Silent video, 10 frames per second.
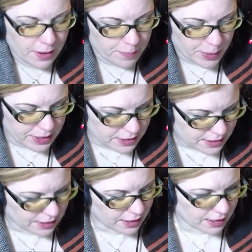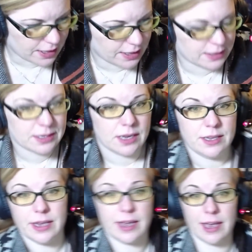But because
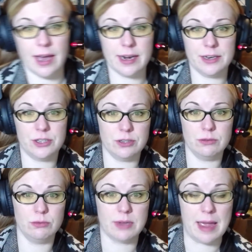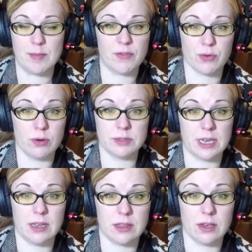you gotta do Game of Thrones
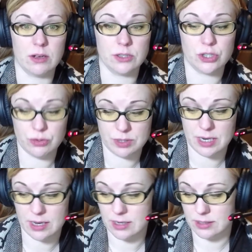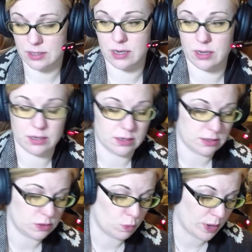anything on Tuesdays,
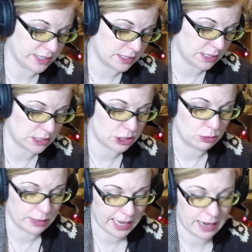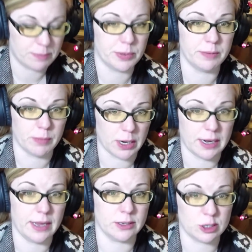because Wednesday's too late, but
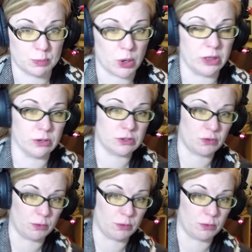Monday is spoilers for